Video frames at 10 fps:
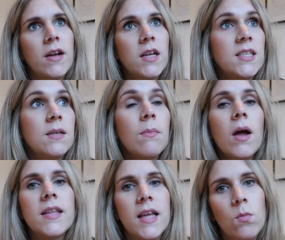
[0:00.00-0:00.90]
I didn't
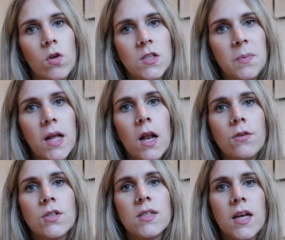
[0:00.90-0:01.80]
mind that he wanted to be
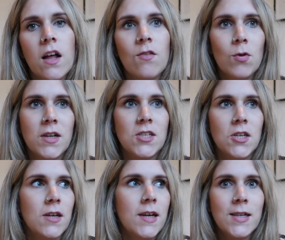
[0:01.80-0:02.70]
close, because I kind of wanted
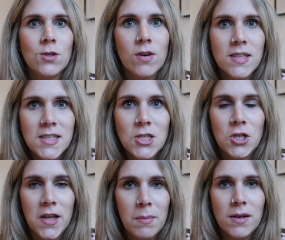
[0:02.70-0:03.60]
to
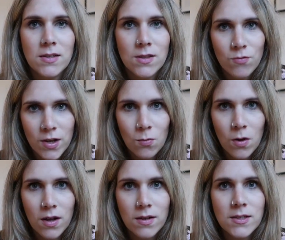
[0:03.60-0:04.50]
transition him into the real
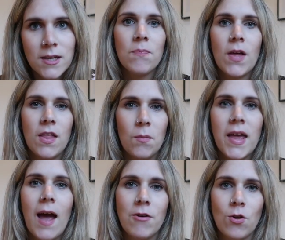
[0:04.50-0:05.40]
world. I think we
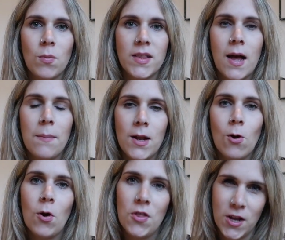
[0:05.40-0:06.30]
carried on with that a bit
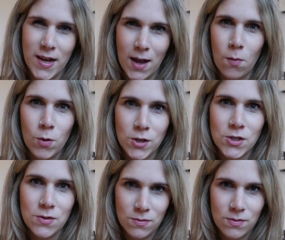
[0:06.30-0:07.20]
longer than I now
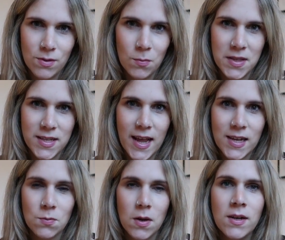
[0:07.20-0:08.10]
would with the
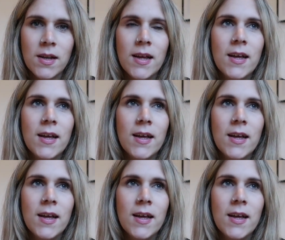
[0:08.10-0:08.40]
next one.